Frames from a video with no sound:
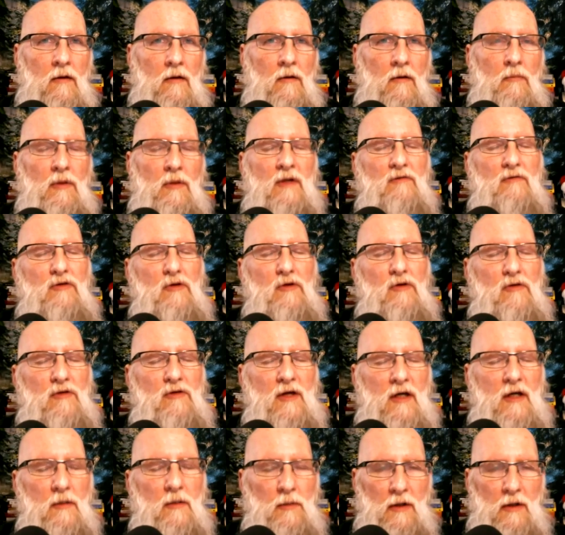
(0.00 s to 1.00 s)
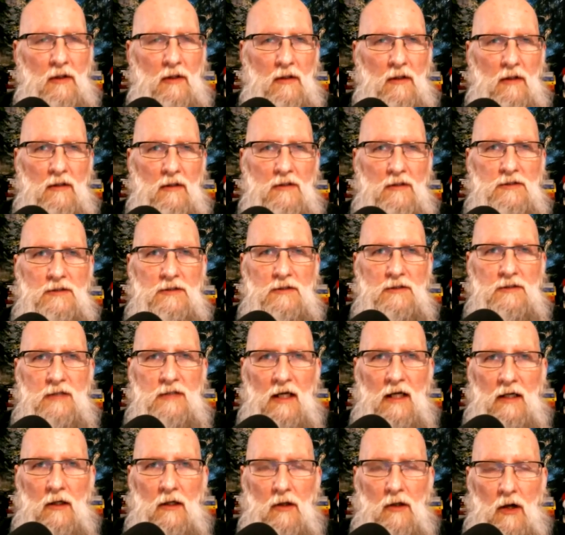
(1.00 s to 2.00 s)
But if you think about it in a
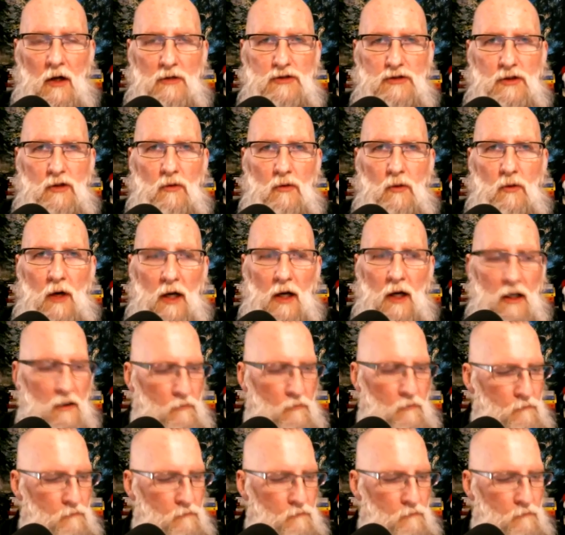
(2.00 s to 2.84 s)
psychological way,